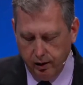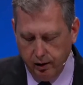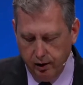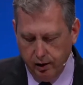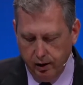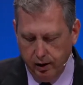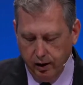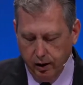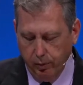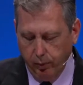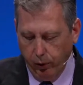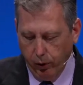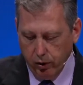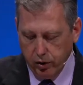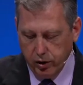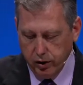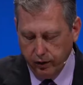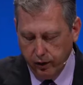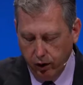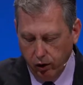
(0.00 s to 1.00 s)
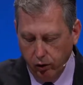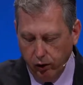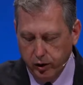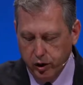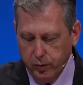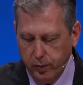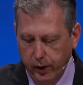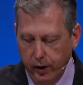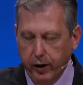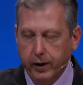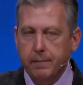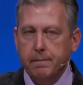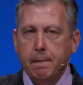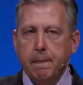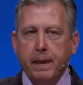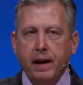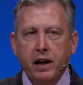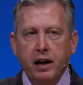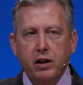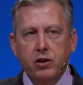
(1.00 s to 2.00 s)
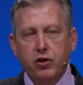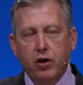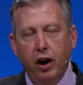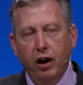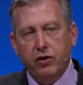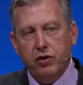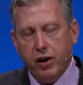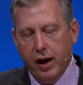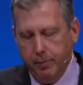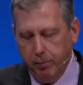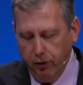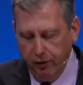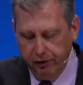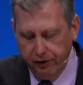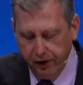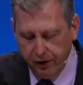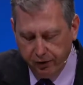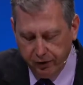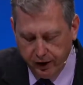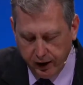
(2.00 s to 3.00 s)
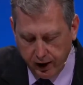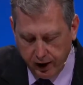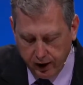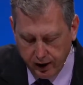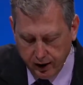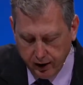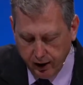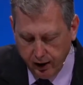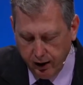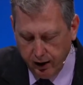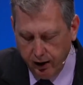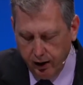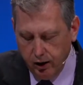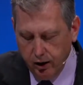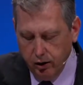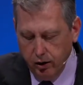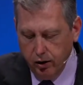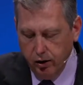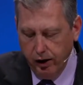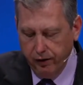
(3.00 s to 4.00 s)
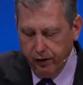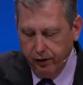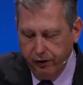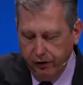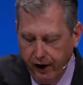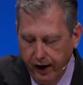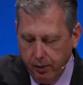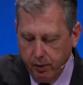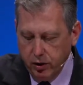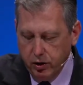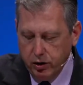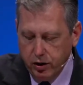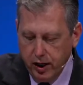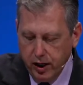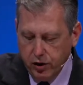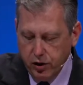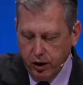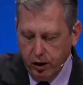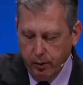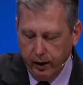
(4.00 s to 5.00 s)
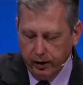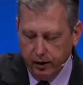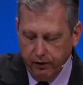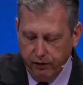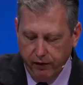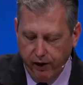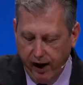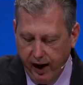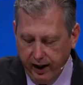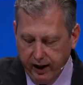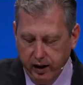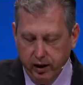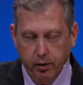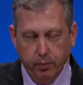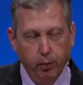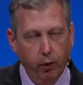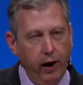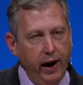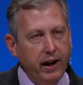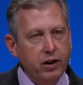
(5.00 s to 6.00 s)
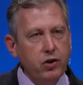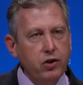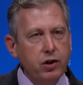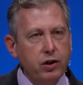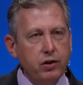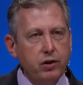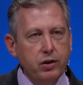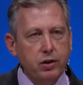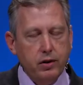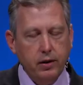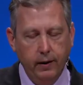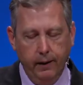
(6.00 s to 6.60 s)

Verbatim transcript: in the person of the Holy Spirit. In John chapter 15, you, you have the famous teaching about the vine and the branches.